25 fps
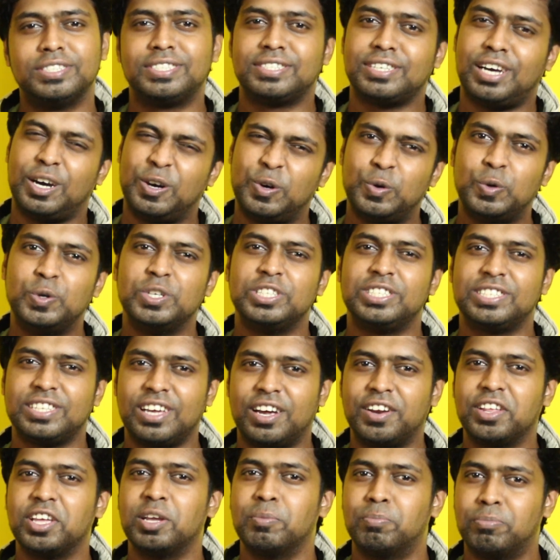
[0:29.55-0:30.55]
Saaho is
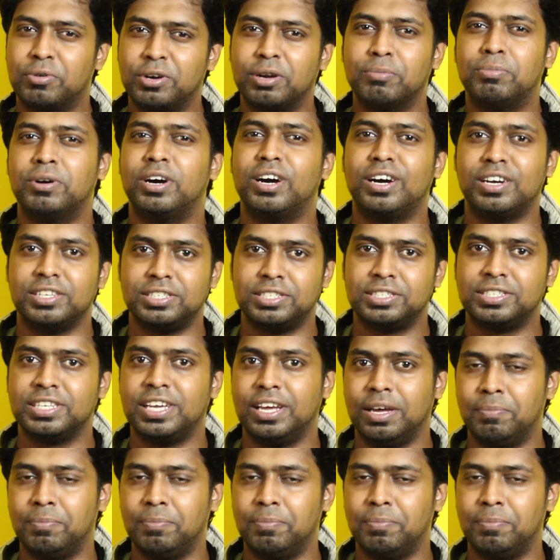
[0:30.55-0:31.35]
starring Prabhas.